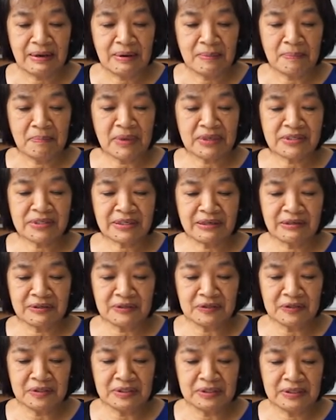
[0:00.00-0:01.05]

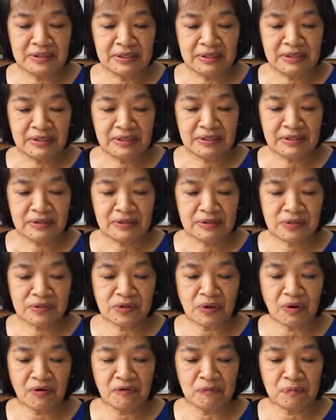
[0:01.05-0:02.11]
Maskil,
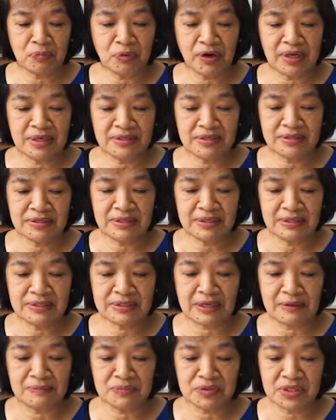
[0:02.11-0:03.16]
Song of Praise,
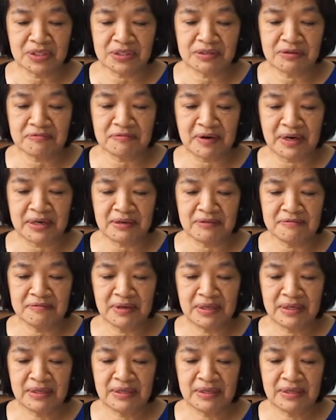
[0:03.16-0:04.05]
Psalm 65,